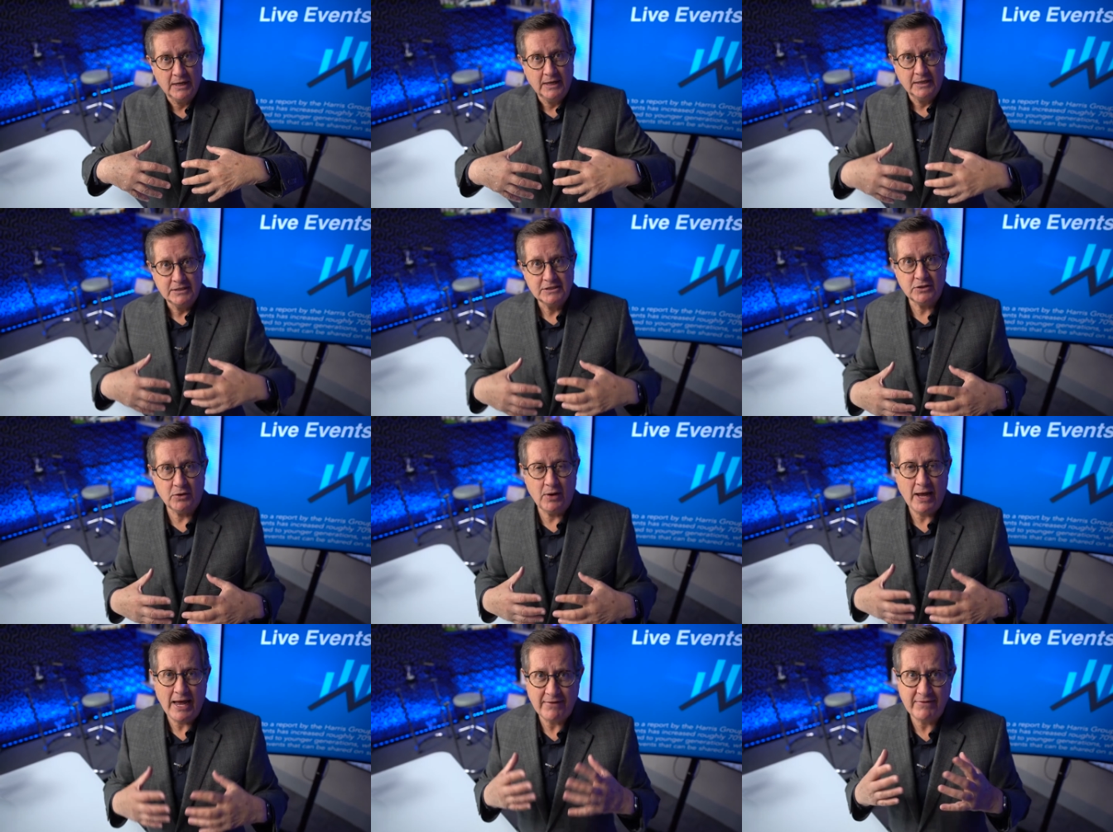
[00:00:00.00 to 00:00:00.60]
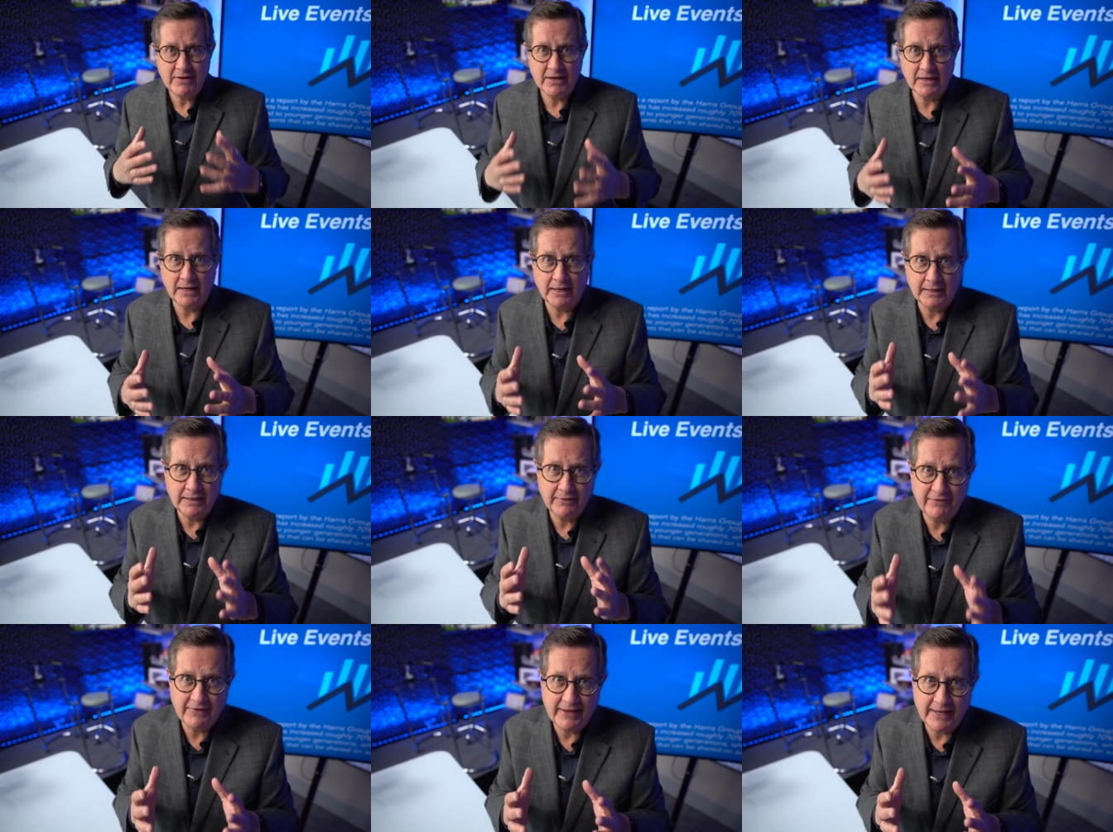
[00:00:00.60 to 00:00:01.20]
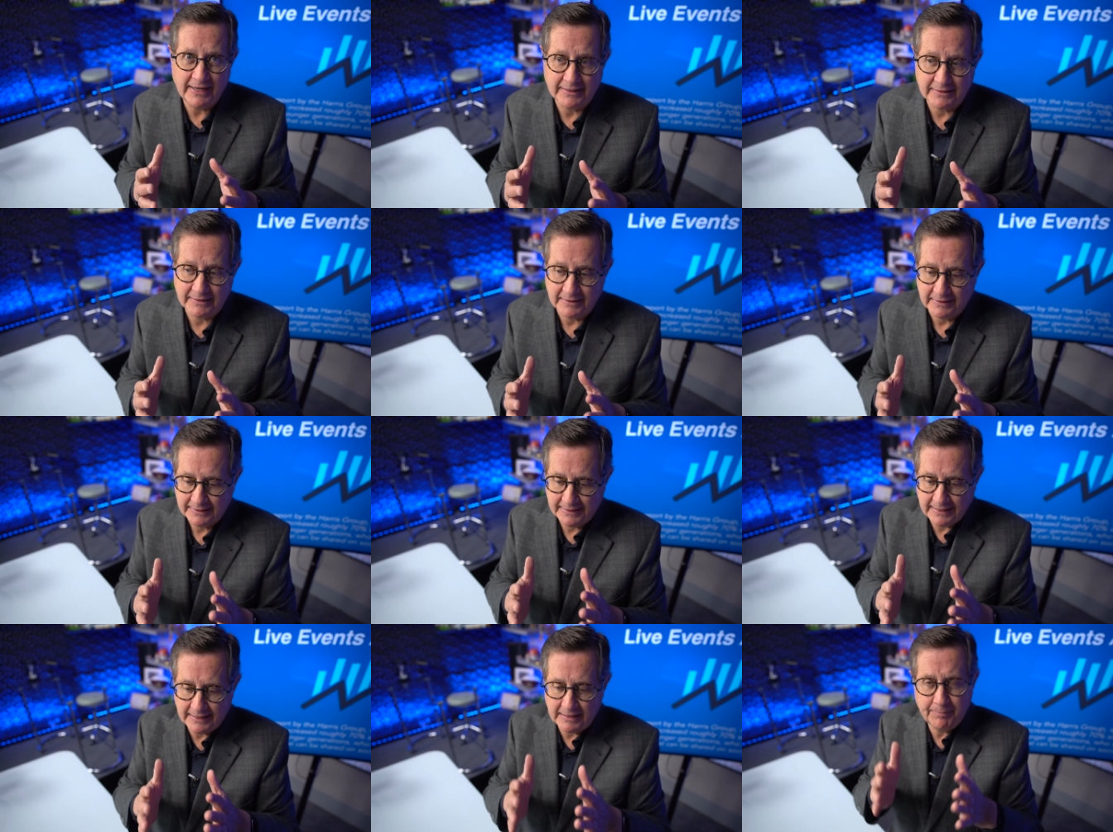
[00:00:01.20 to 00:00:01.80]
So having an event
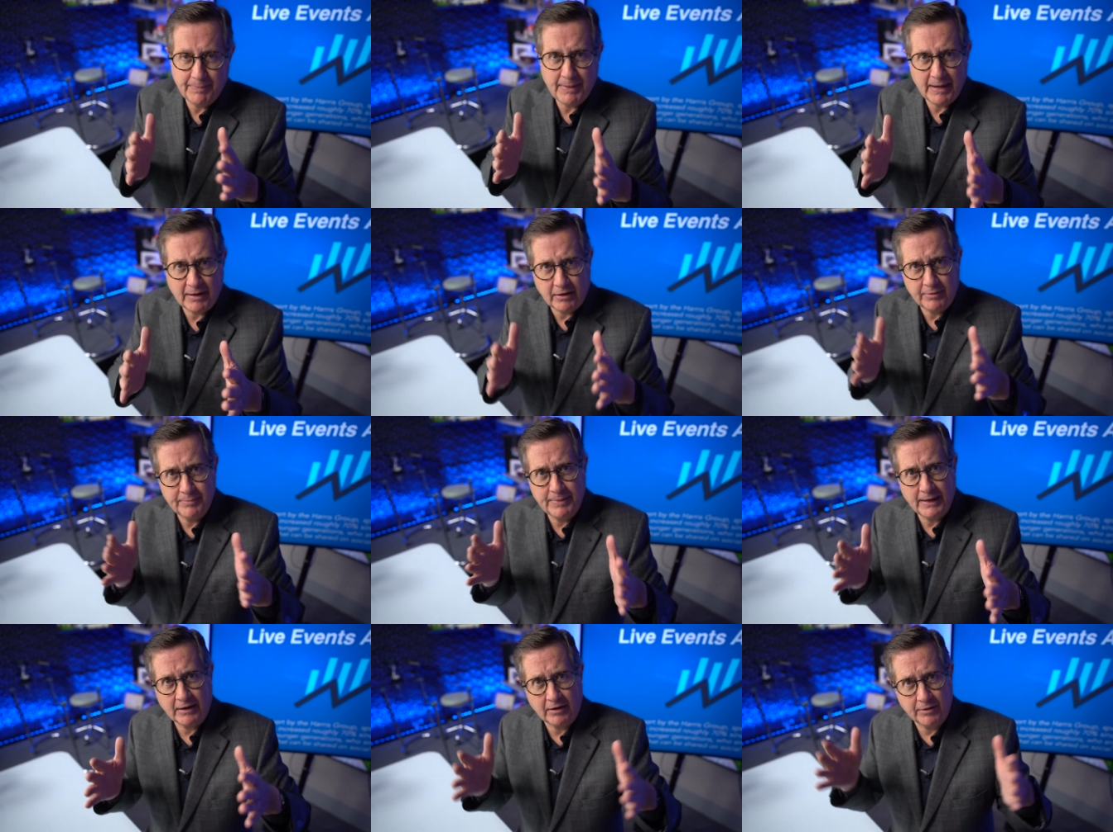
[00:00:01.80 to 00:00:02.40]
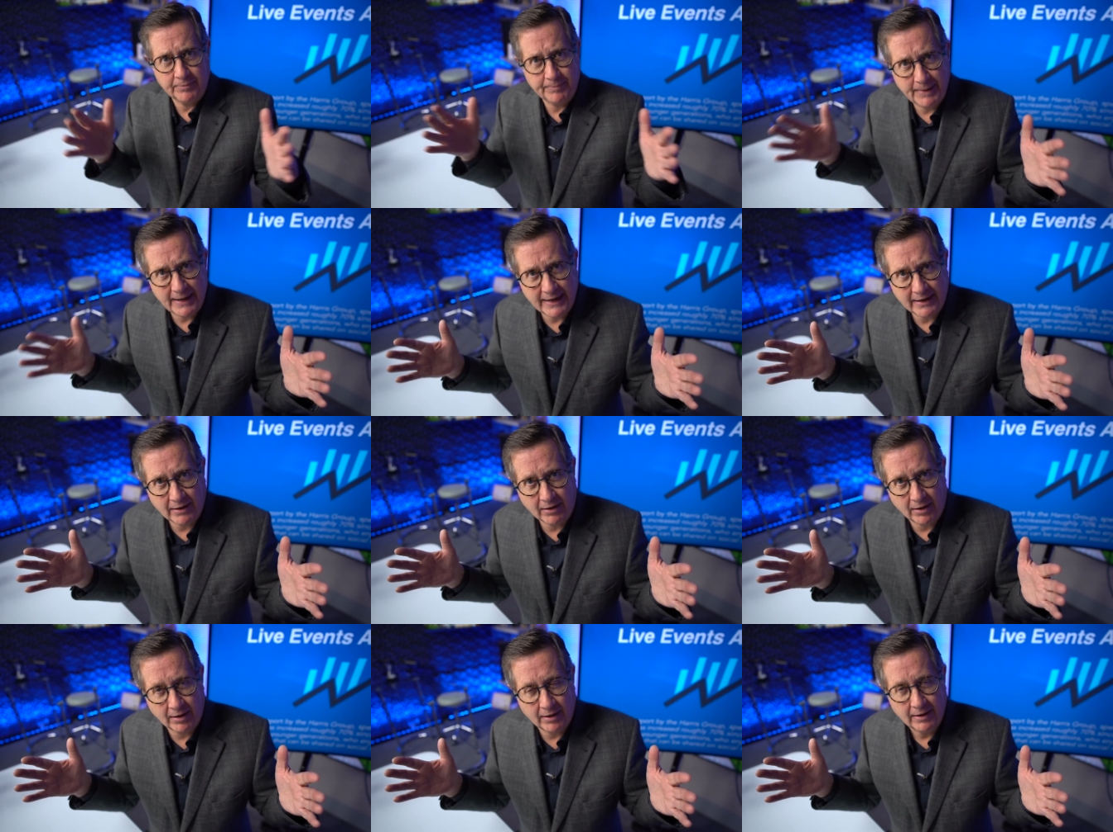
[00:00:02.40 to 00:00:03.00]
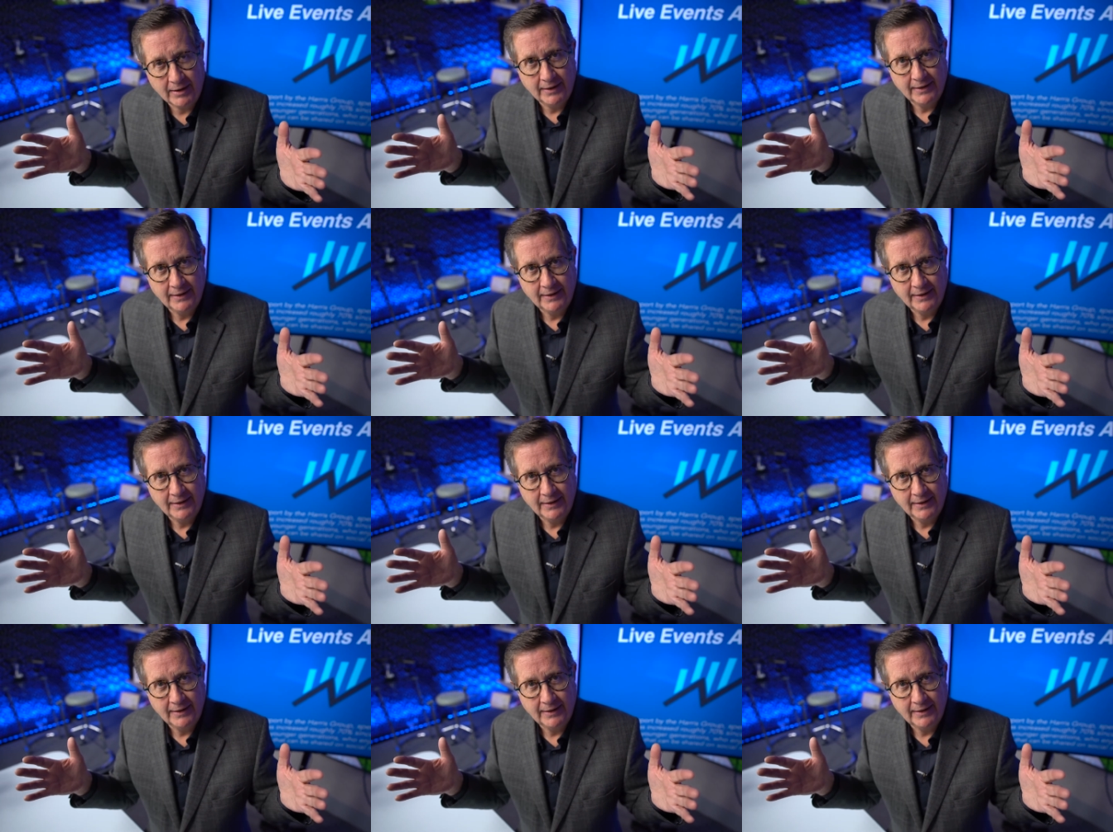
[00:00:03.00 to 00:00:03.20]
getting bigger and bigger and bigger